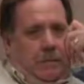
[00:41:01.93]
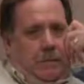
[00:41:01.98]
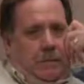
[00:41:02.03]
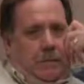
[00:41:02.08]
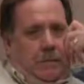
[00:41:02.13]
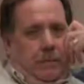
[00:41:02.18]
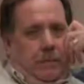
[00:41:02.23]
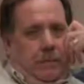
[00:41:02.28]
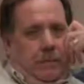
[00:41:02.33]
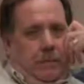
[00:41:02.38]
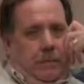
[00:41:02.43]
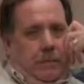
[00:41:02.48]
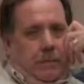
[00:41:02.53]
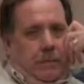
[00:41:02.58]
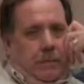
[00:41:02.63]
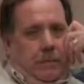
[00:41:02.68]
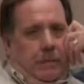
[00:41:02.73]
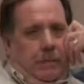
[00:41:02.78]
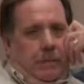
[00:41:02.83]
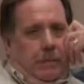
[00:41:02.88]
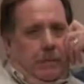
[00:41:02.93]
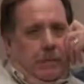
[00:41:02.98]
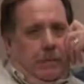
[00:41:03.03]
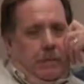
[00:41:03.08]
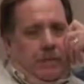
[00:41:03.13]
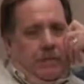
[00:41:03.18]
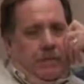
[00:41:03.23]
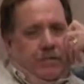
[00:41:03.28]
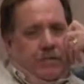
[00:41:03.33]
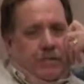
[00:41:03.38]
for the, the
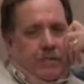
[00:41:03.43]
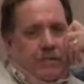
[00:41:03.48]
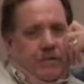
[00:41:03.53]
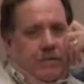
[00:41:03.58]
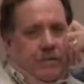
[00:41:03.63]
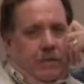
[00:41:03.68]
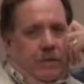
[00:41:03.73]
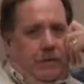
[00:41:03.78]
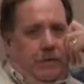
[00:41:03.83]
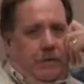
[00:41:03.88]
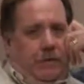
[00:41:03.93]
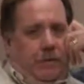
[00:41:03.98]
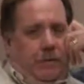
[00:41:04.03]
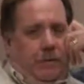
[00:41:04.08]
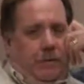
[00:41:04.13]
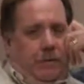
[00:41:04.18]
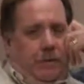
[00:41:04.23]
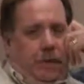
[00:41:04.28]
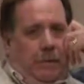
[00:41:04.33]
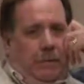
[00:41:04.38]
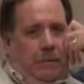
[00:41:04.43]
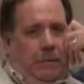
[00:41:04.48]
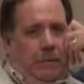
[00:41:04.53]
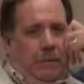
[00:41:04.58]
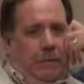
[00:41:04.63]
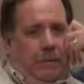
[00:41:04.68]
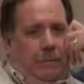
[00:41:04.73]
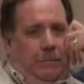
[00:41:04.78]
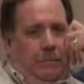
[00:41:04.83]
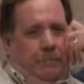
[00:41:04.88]
group, the second shift would
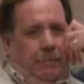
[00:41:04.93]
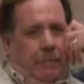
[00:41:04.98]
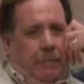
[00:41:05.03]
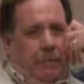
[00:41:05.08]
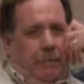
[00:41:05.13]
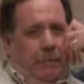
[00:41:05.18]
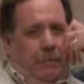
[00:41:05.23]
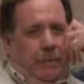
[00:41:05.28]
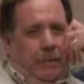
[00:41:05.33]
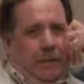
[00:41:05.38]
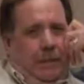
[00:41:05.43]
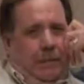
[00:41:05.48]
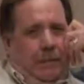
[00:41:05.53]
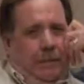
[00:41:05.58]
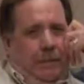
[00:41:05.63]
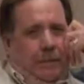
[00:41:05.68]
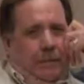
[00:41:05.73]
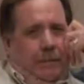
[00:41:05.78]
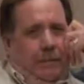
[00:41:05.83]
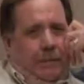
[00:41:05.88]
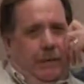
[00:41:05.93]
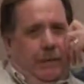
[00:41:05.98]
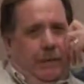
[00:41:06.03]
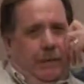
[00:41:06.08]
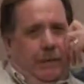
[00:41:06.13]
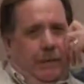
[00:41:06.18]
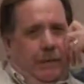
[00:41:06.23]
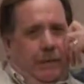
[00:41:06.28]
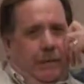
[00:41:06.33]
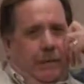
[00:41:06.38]
probably would probably have
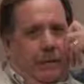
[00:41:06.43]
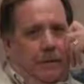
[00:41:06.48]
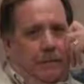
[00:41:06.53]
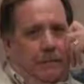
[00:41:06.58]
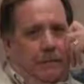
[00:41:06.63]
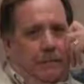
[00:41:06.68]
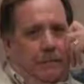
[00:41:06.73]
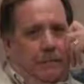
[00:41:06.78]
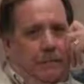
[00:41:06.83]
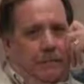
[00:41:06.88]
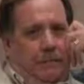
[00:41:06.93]
been um,